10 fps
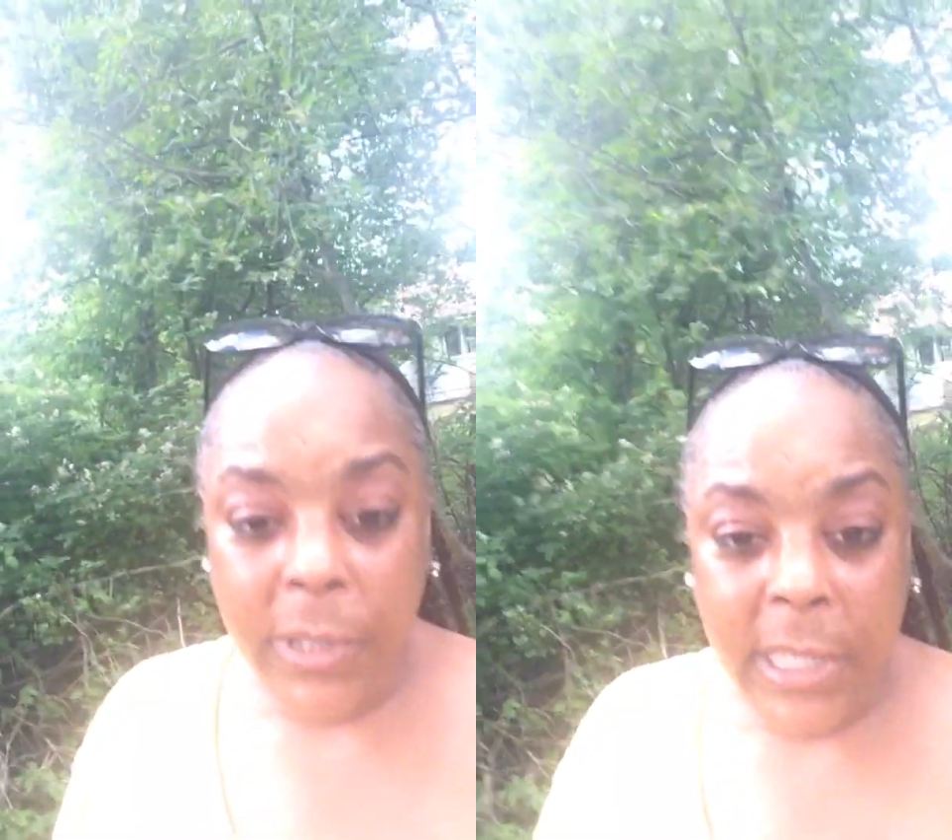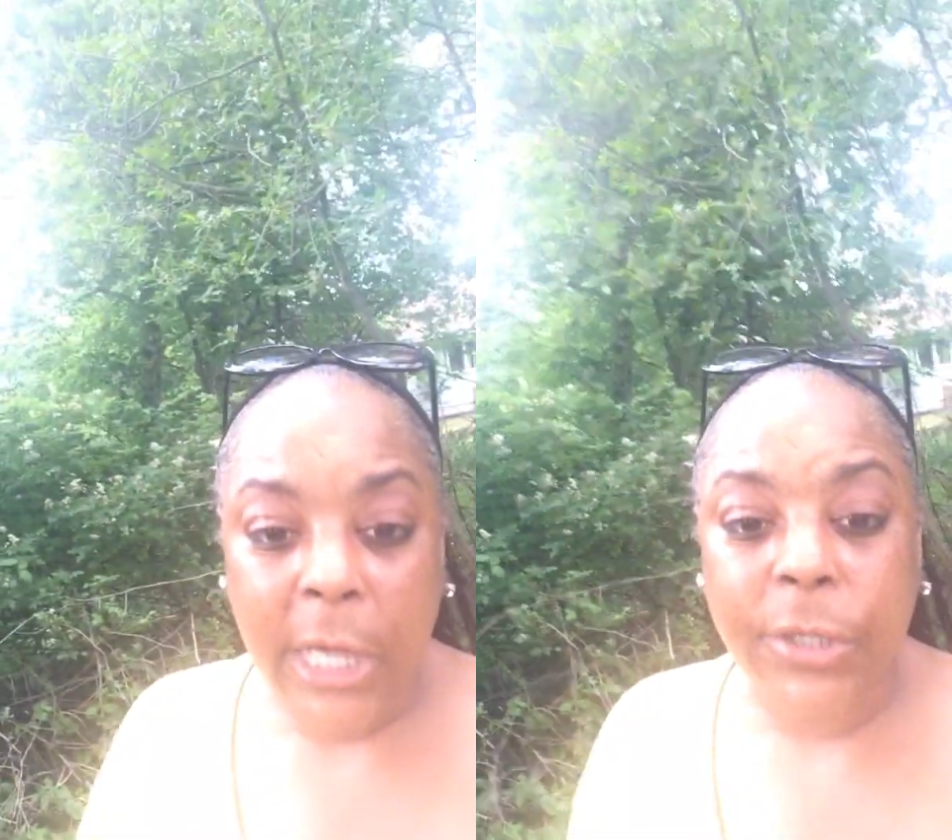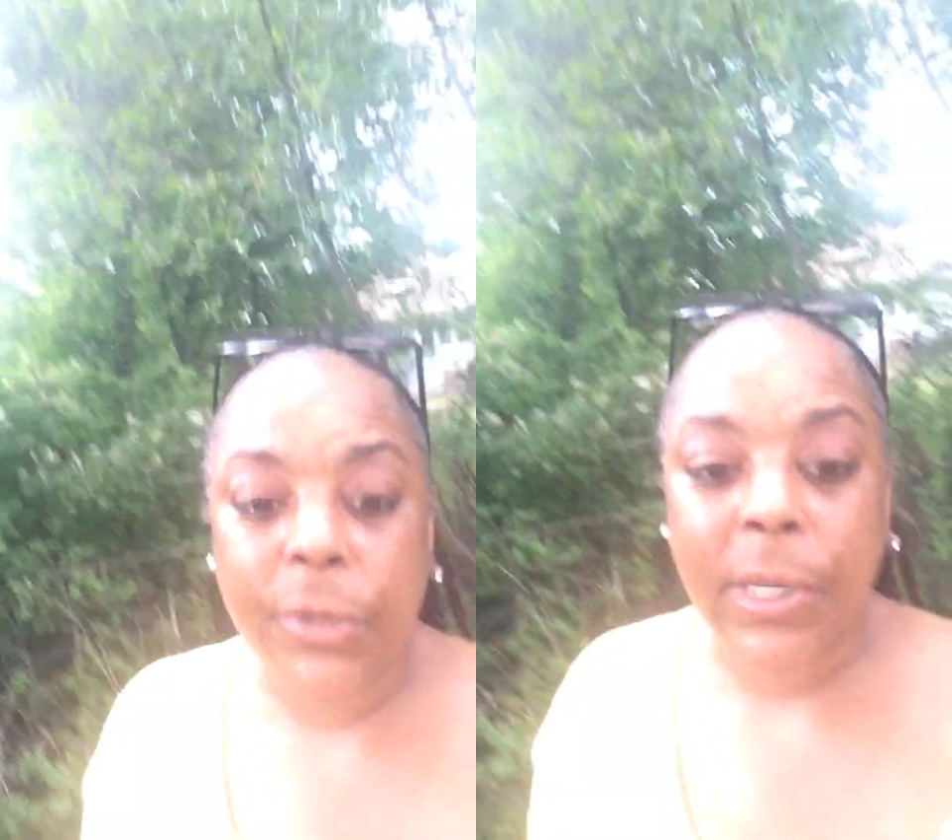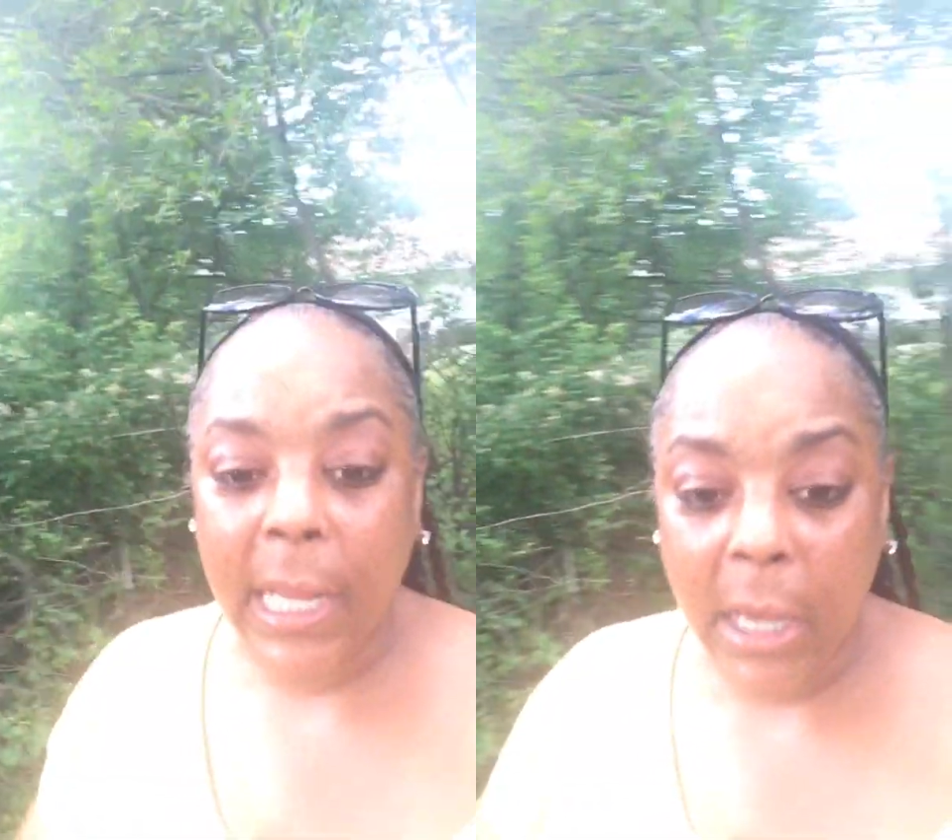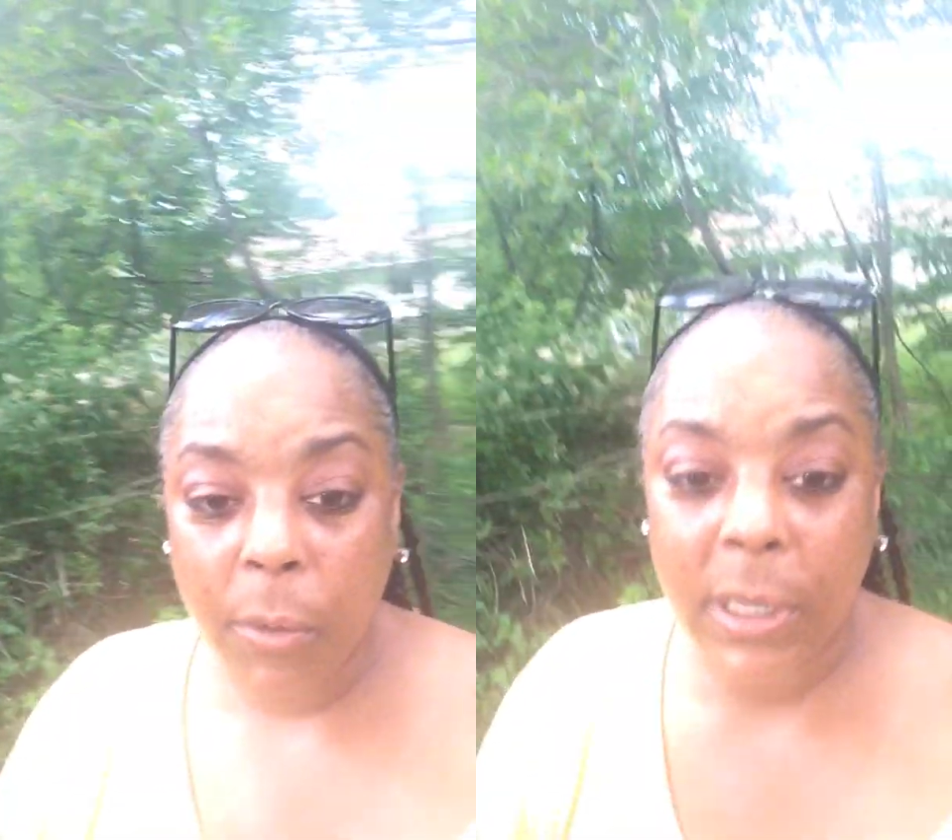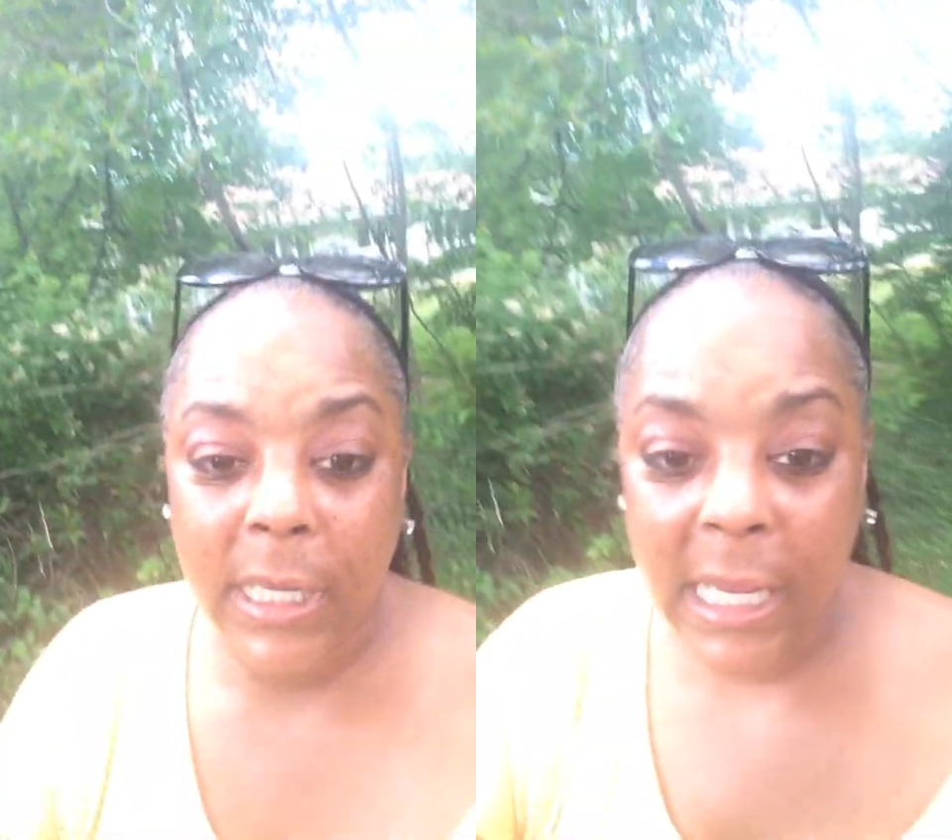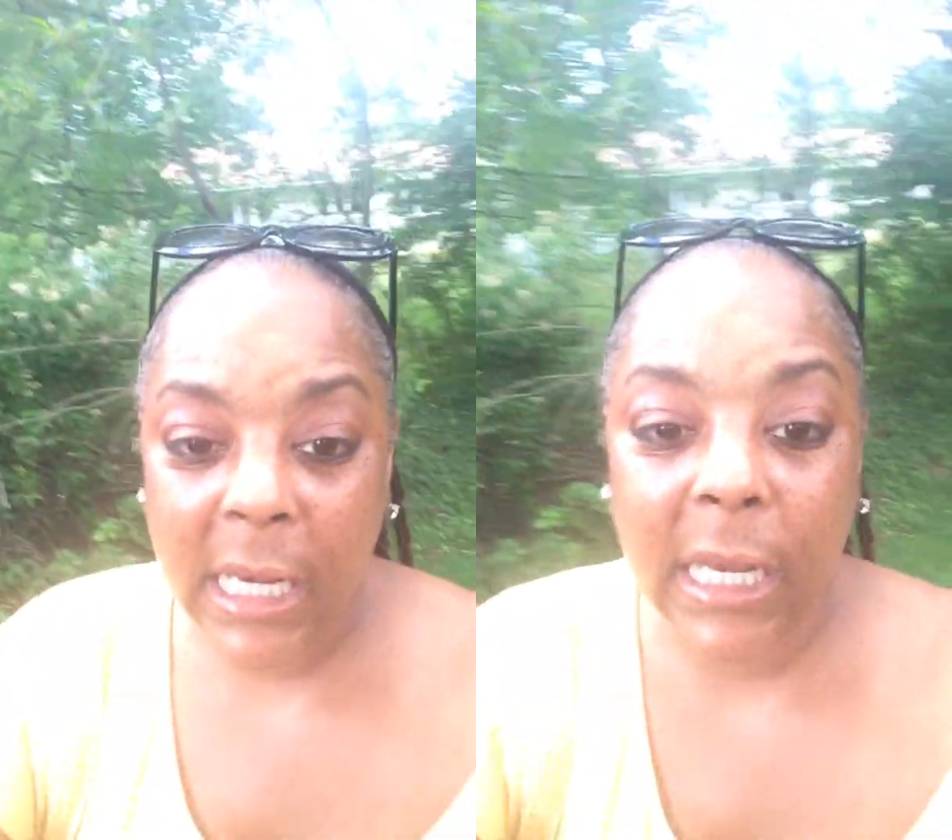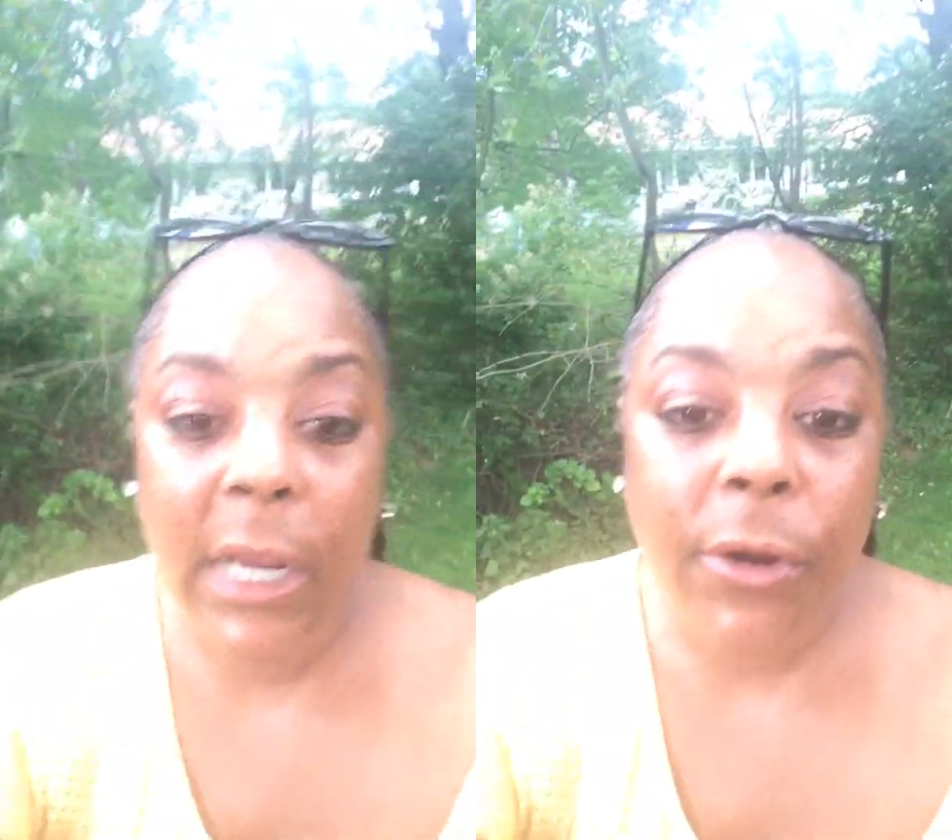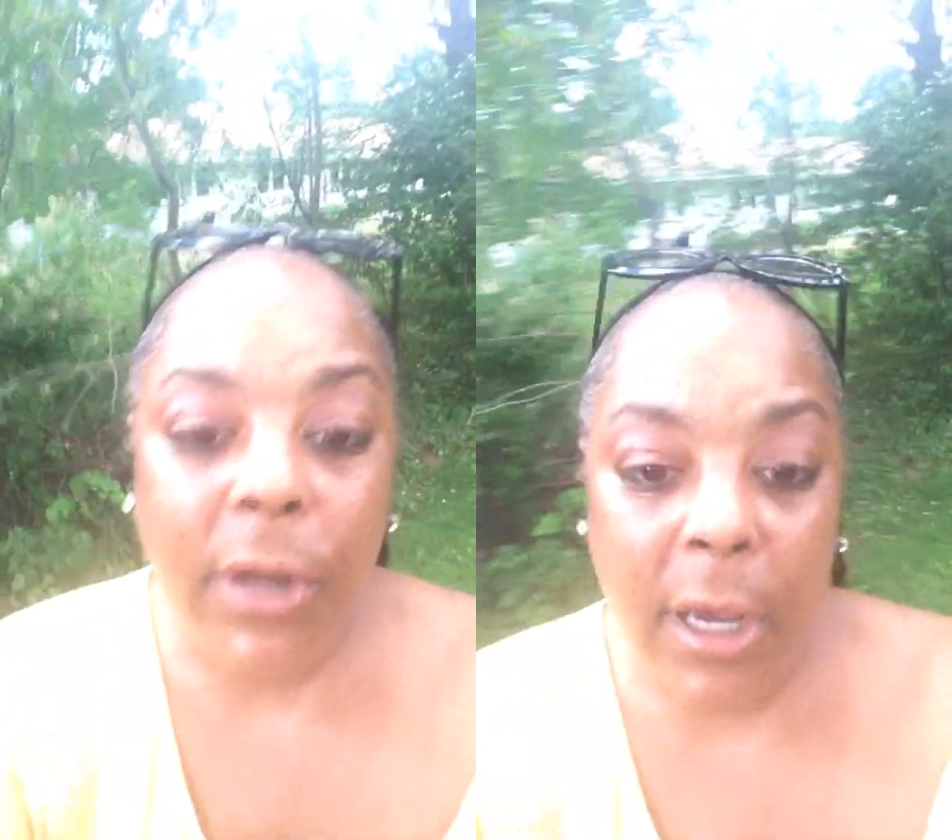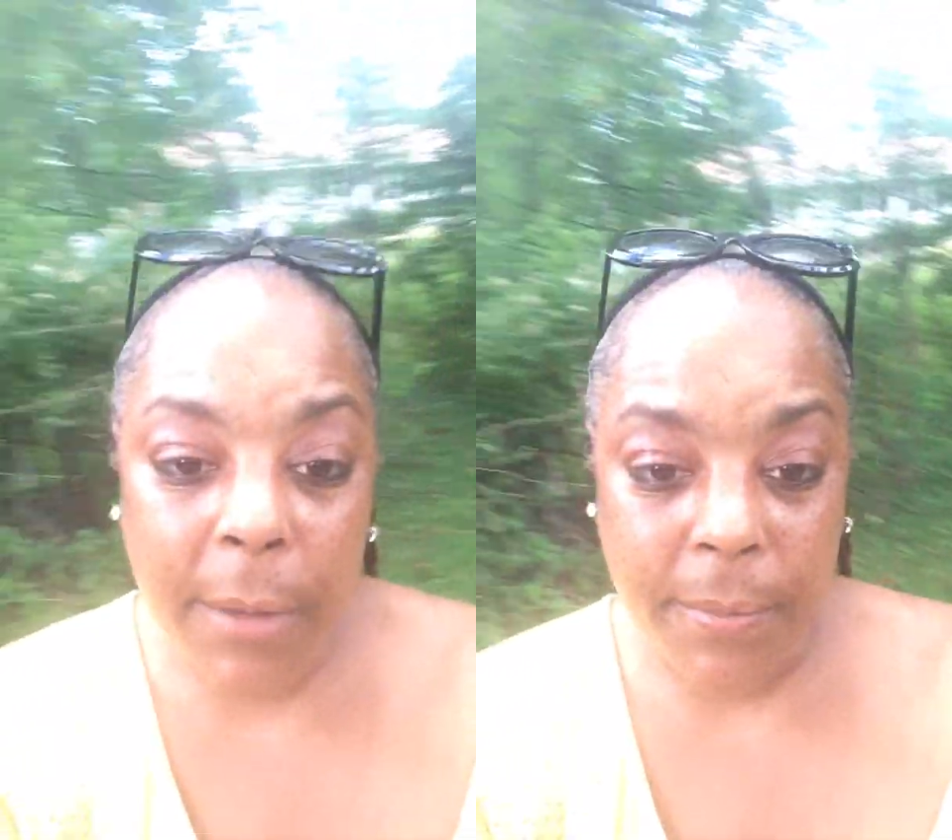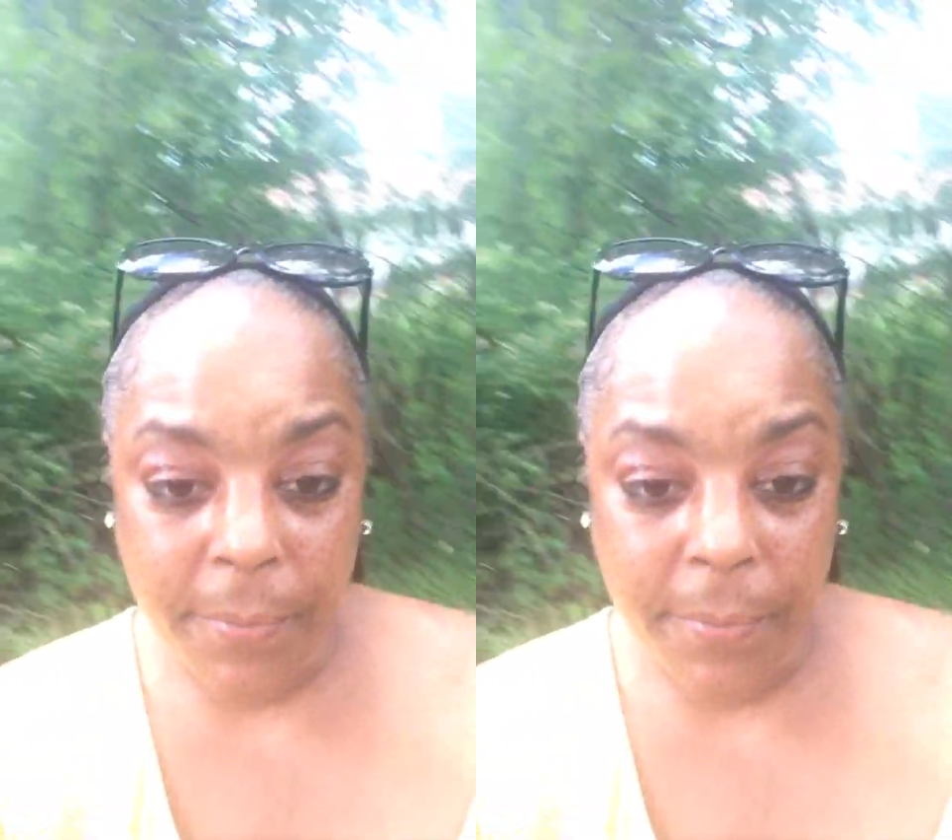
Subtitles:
What they do, they go get liquored up.